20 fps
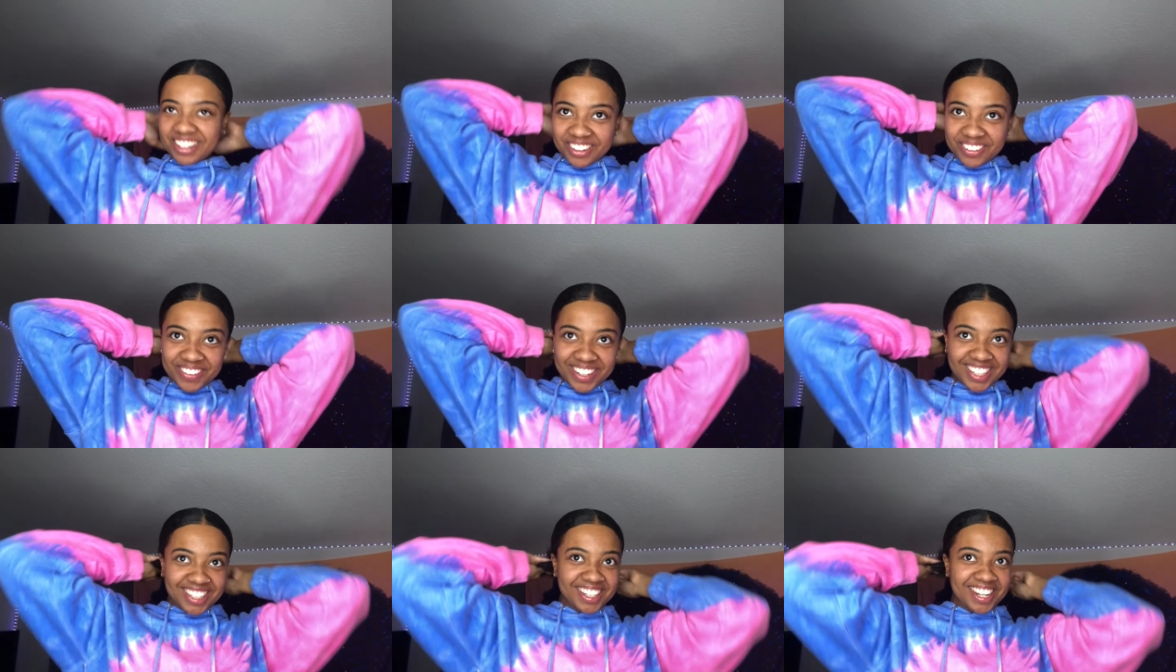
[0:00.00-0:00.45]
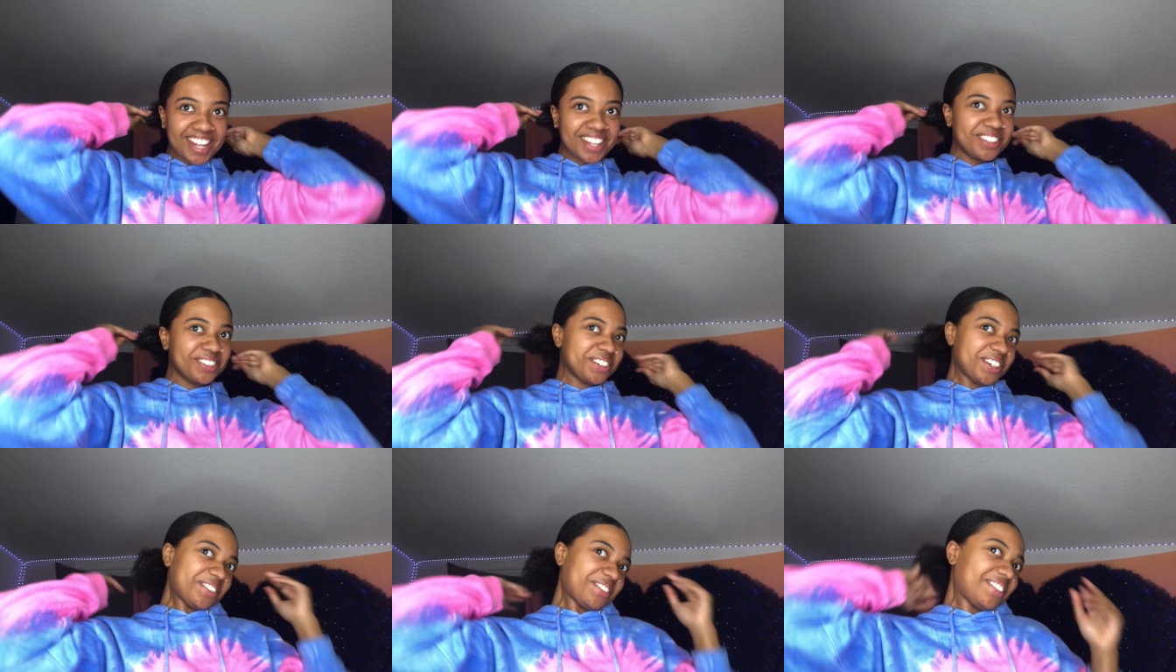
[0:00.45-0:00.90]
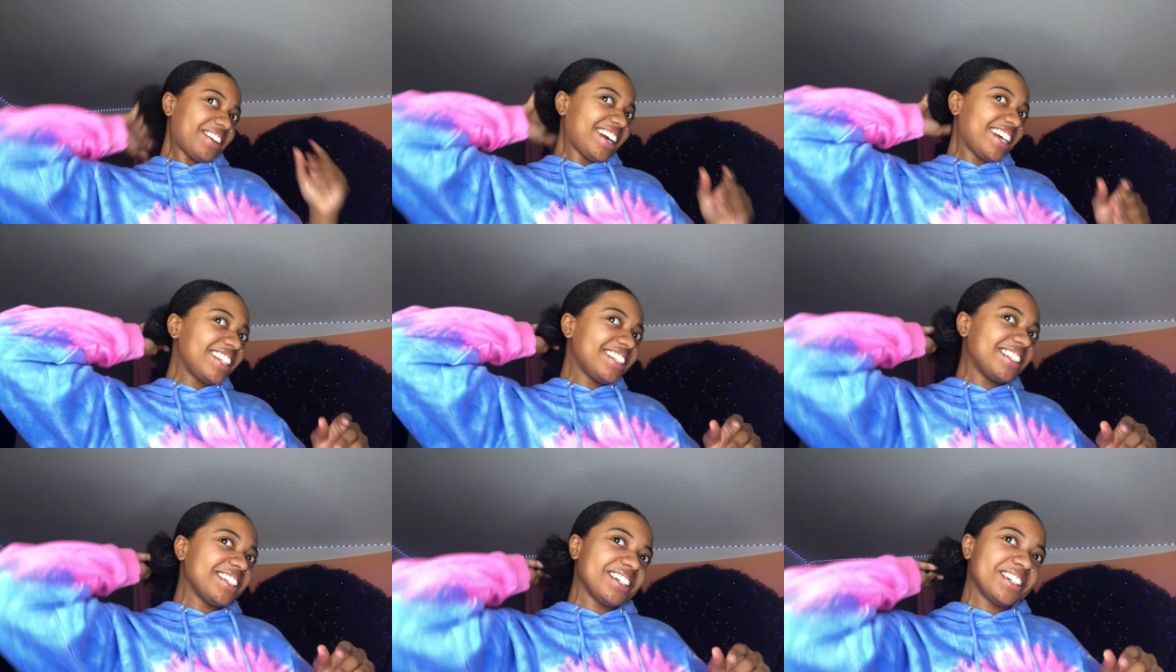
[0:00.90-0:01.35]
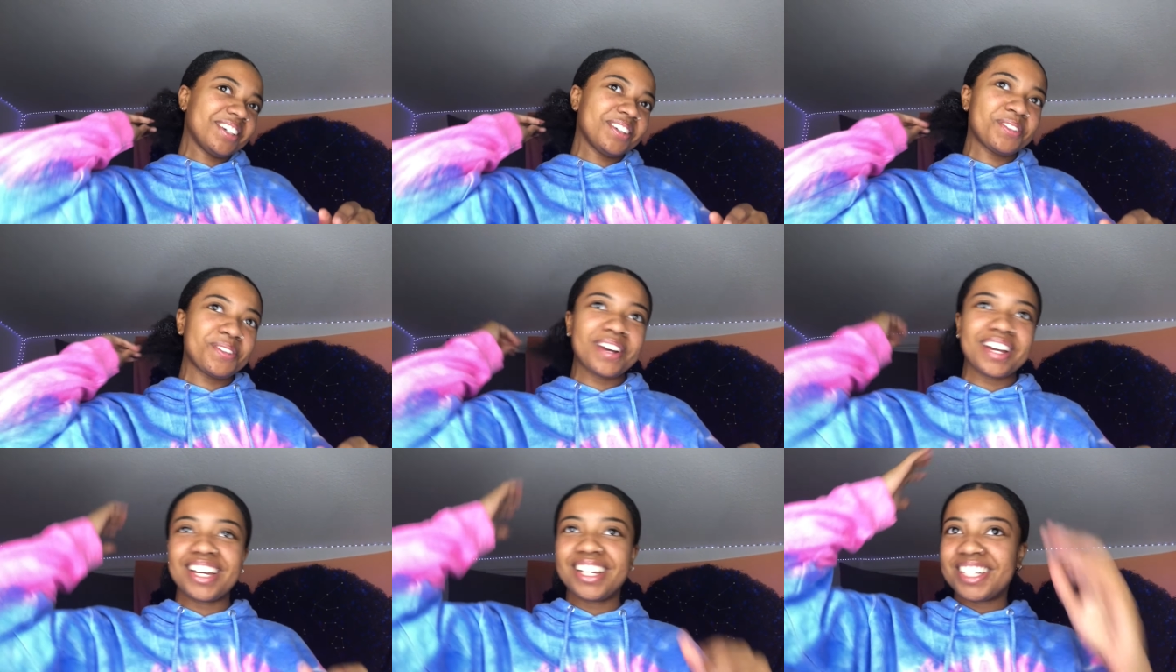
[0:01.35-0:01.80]
Wait, did I do it right though?
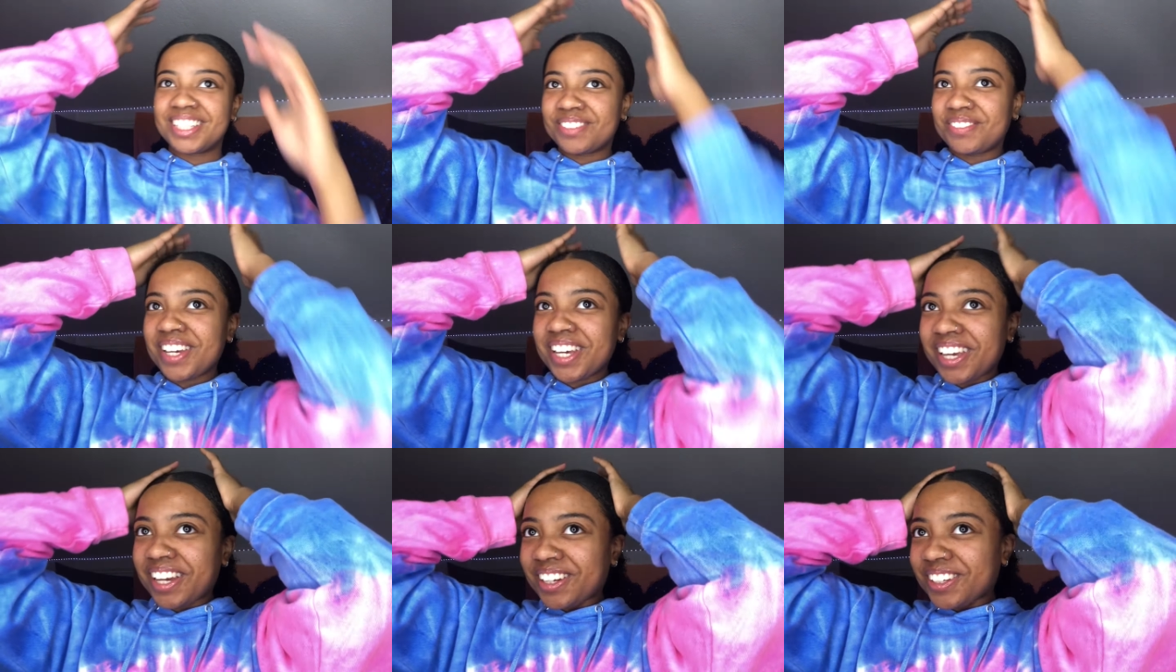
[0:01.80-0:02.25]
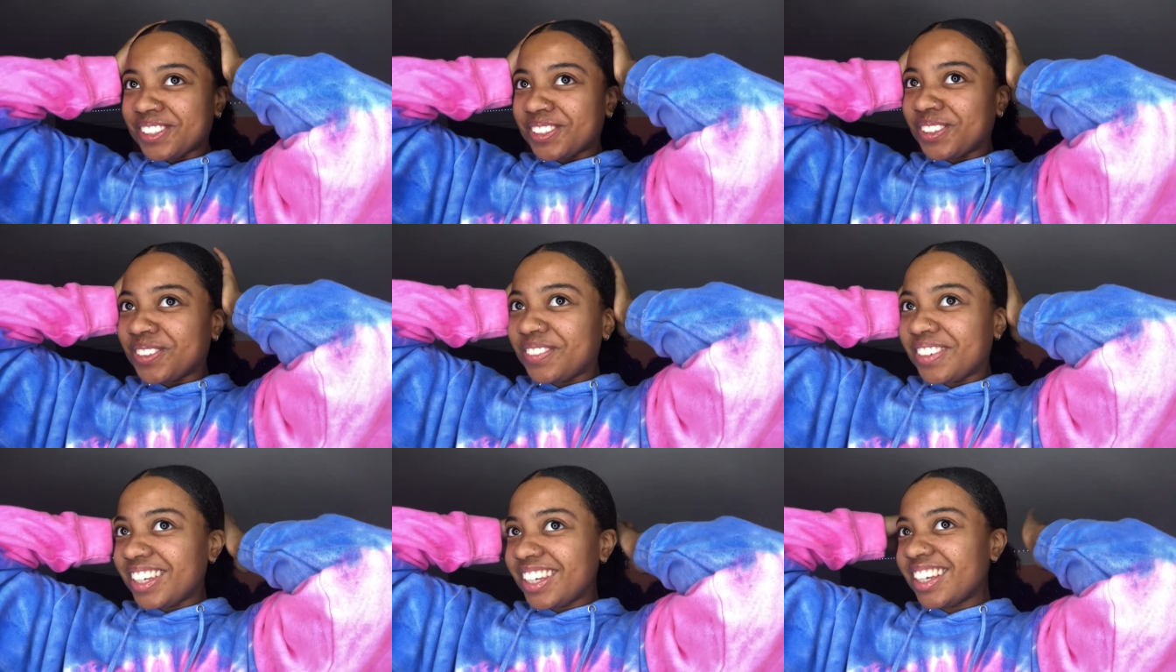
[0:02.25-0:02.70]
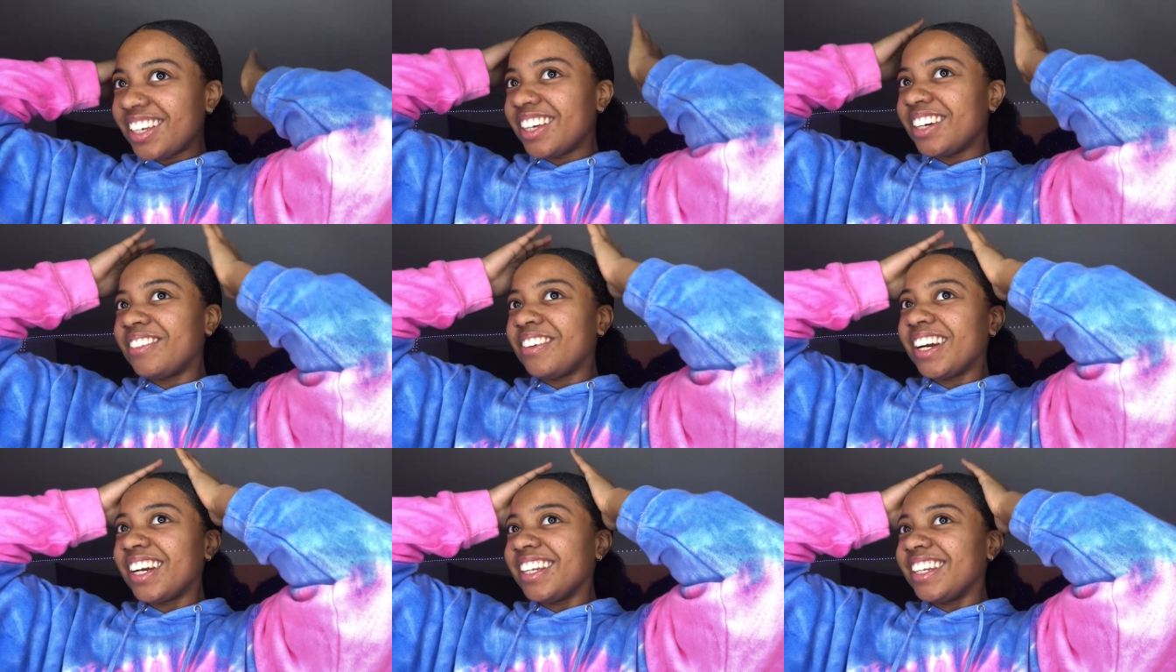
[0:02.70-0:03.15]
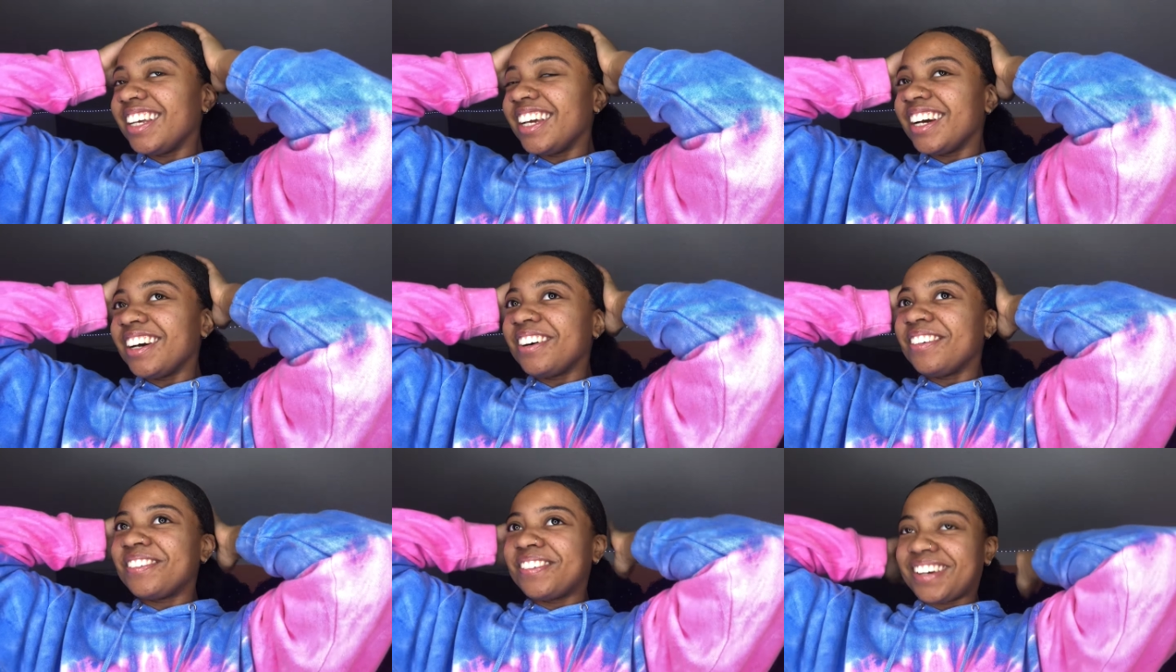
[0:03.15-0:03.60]
Wait, is my hair too big right
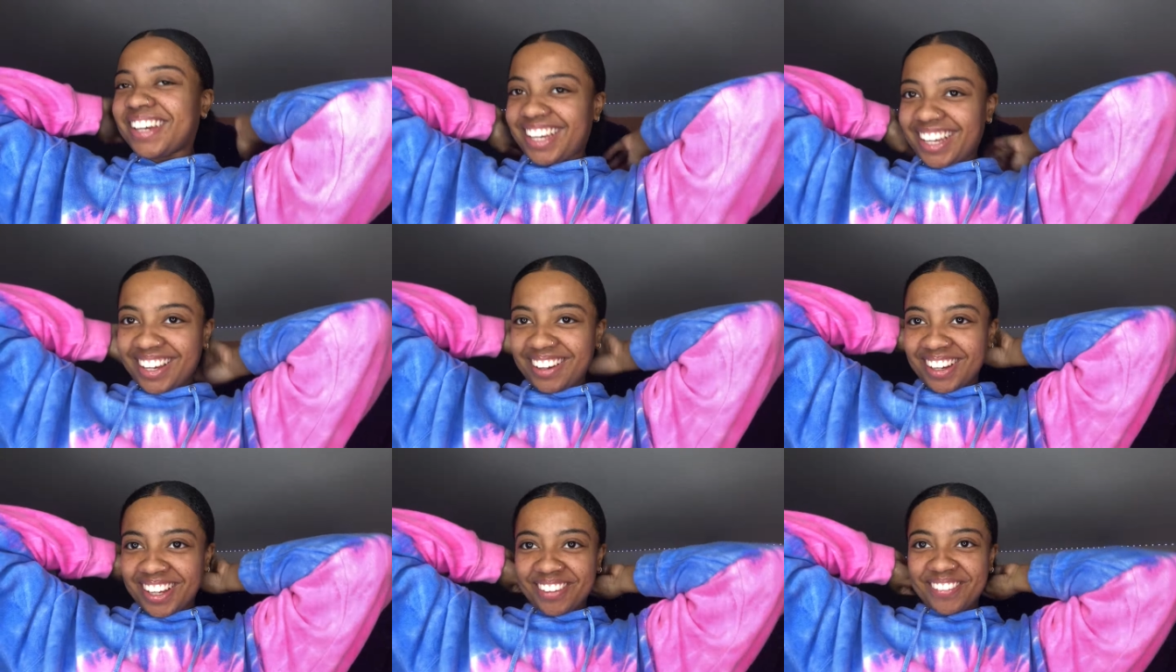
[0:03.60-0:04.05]
now? Wait, okay,